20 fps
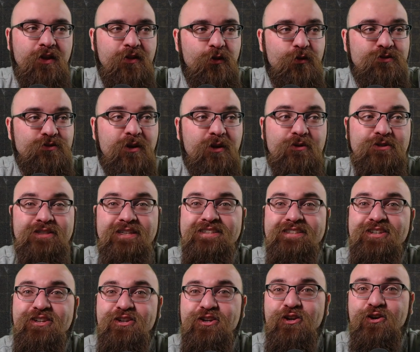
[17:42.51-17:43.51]
Those numbers
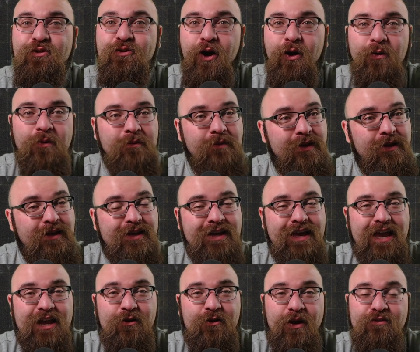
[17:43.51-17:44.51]
continue to grow,
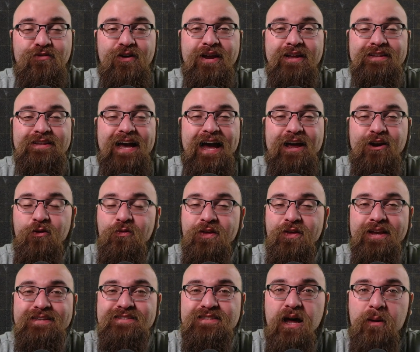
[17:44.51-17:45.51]
and quite frankly, I don't
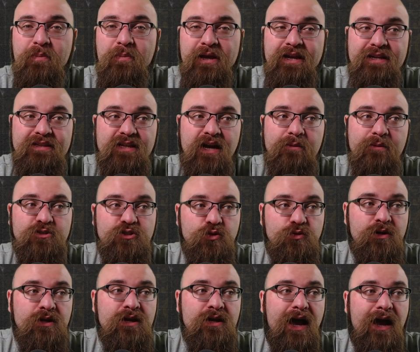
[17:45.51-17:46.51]
think it's stopping anytime
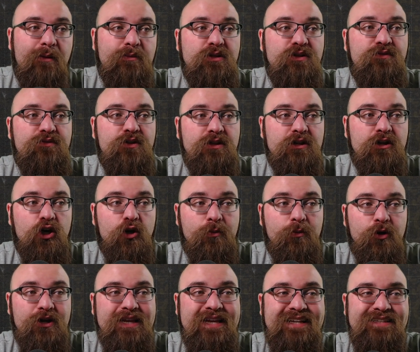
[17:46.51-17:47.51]
soon. I believe Khalil
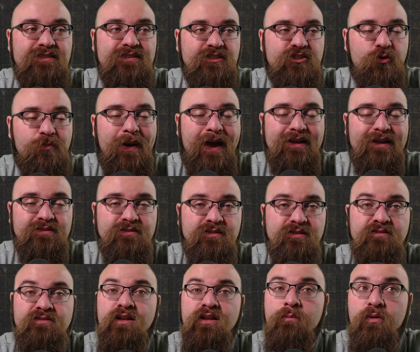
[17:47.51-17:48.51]
Herbert easily surpasses
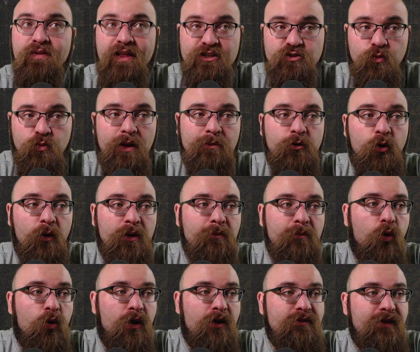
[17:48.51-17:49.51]
this number. That's why I'm going
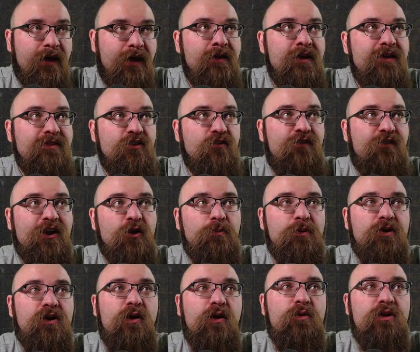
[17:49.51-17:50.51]
more on that. The final
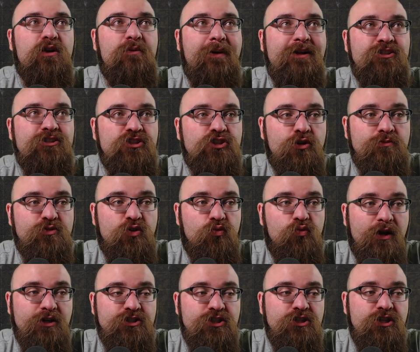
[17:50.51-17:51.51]
player I wanted to mention in terms of
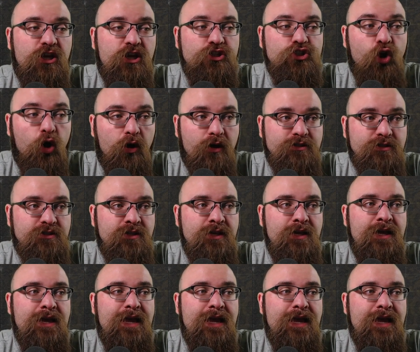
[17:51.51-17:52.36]
rushing yards